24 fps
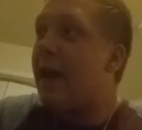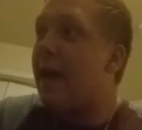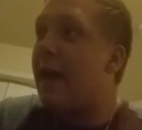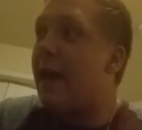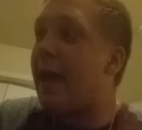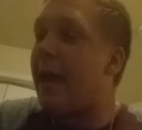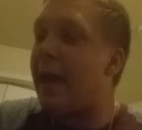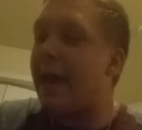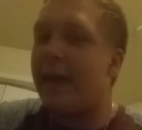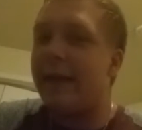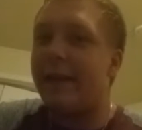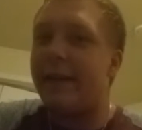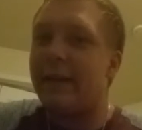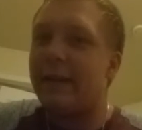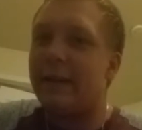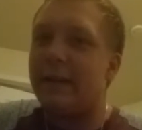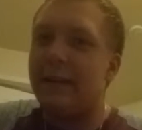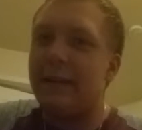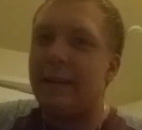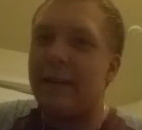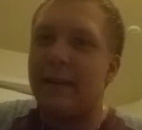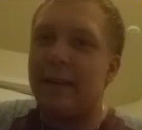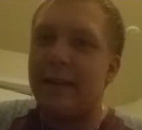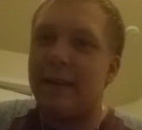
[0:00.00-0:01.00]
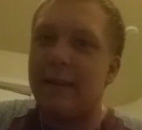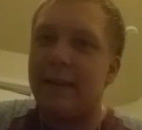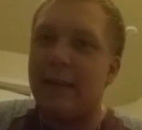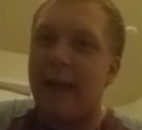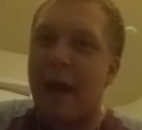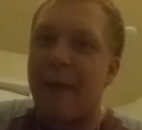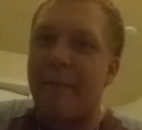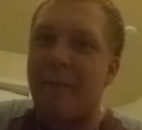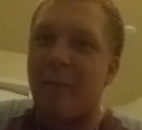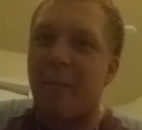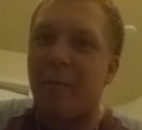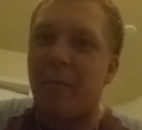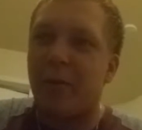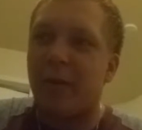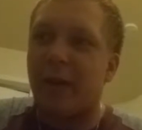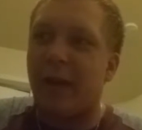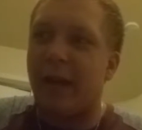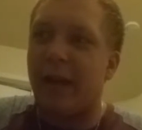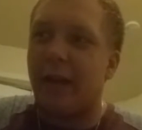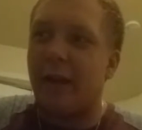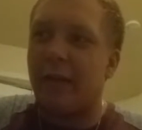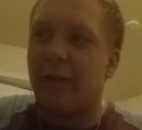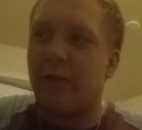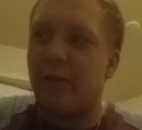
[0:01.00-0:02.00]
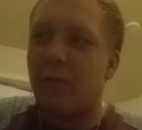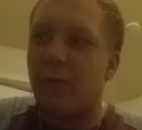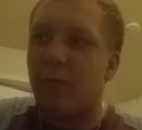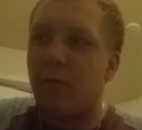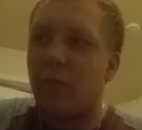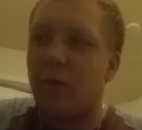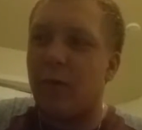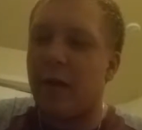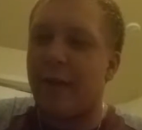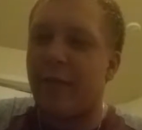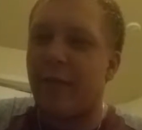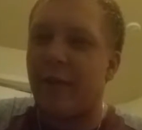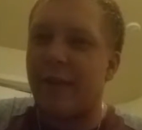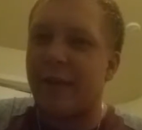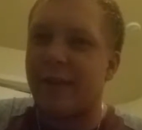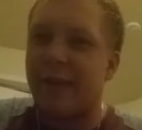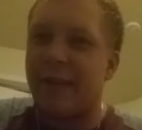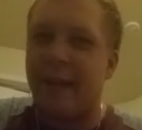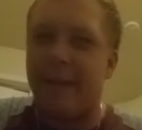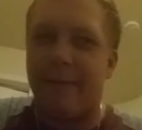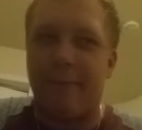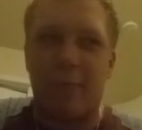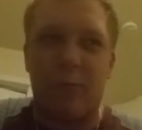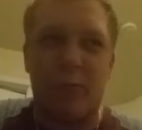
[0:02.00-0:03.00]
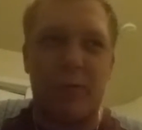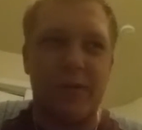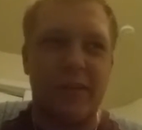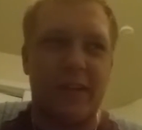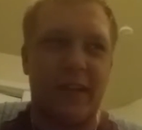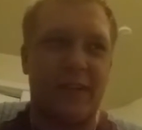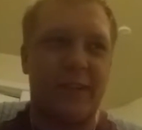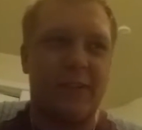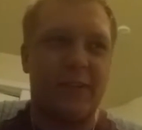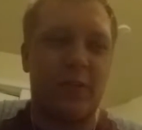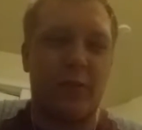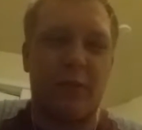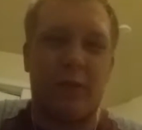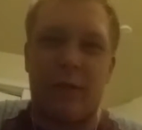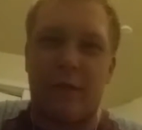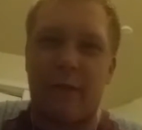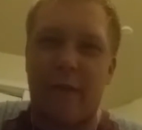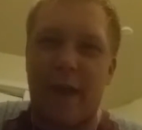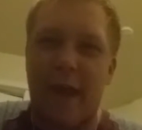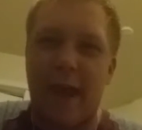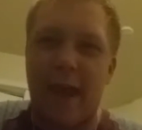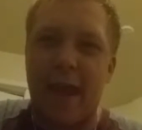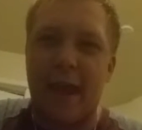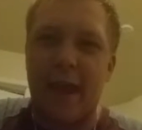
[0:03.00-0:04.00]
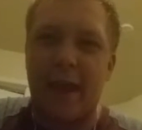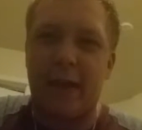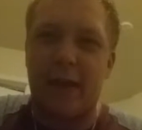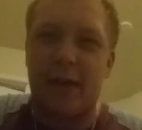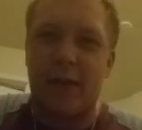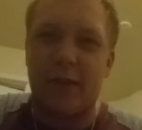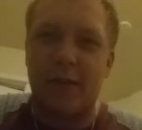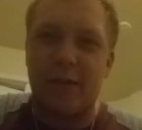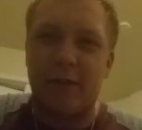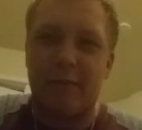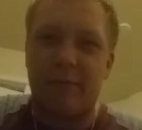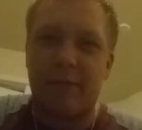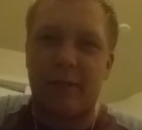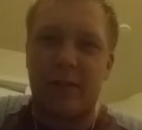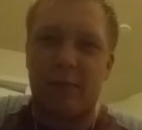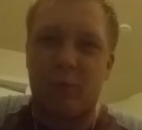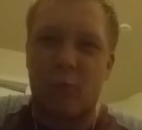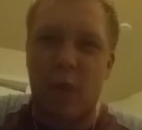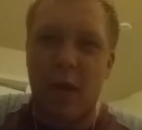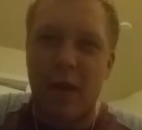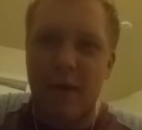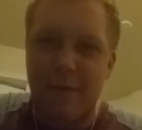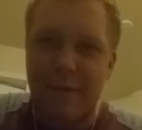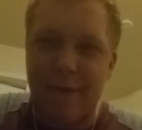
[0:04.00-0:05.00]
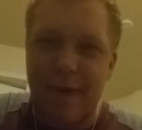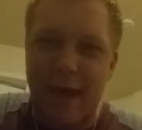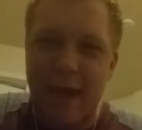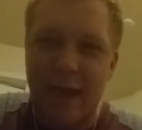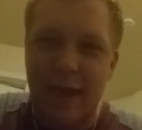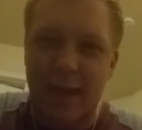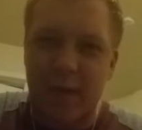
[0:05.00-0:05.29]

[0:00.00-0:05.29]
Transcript: And I remember like whatever his name was like Silver Fang or something like White Fang.